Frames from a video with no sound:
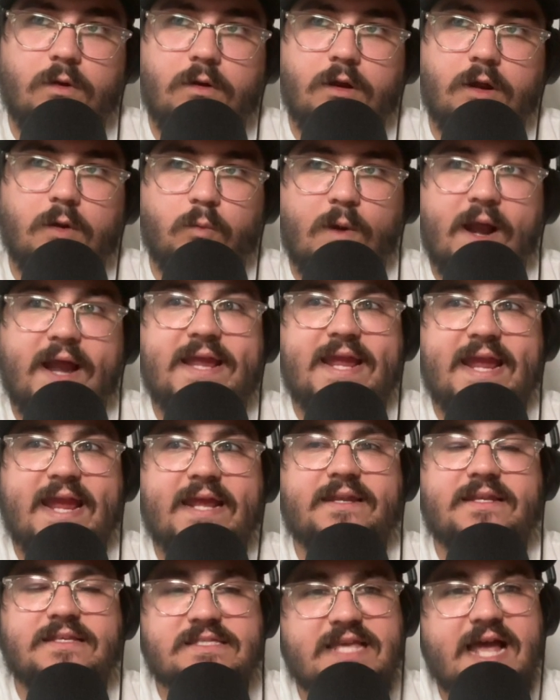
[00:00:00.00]

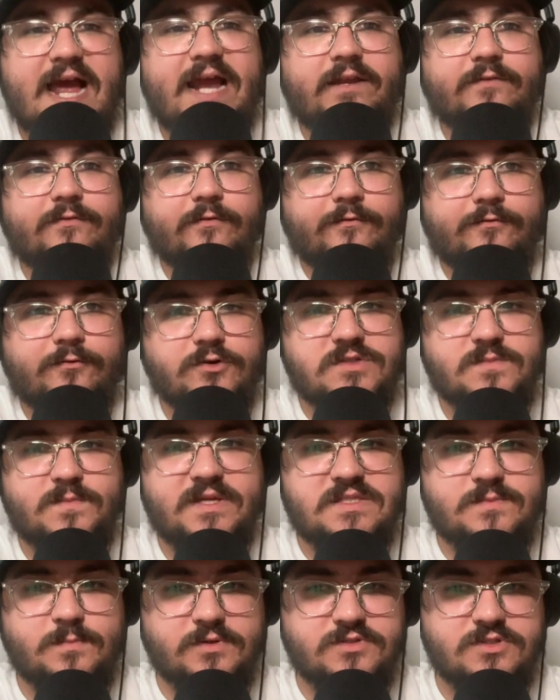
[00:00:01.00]
right-handed side of a first
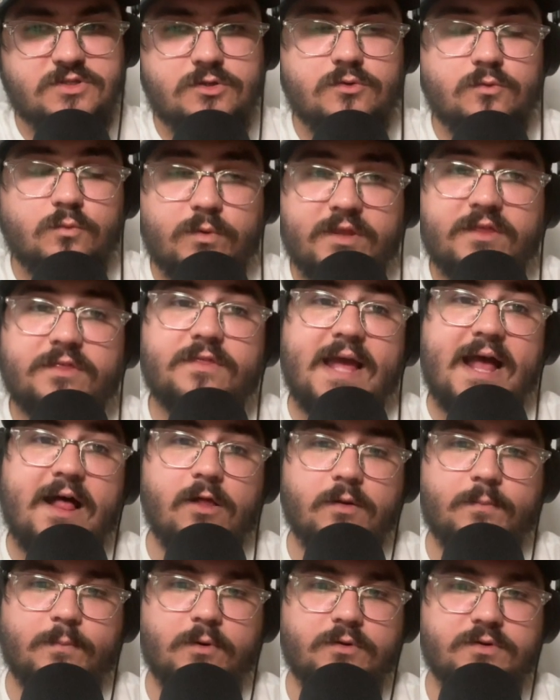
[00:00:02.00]
base platoon with
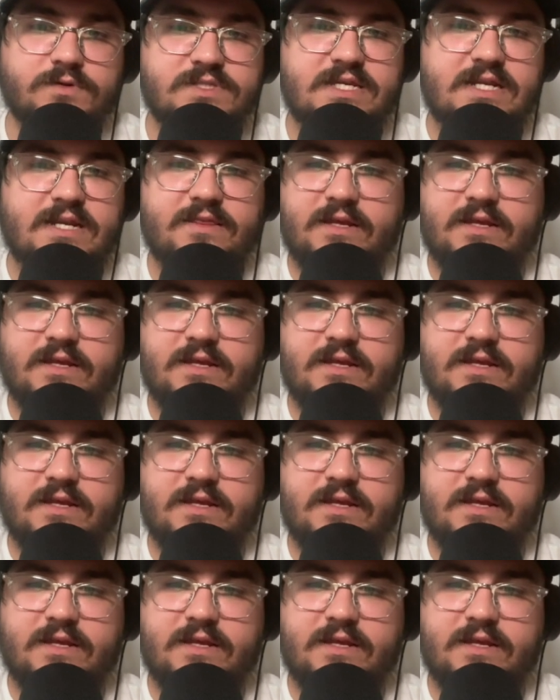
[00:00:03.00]
Alec Burleson.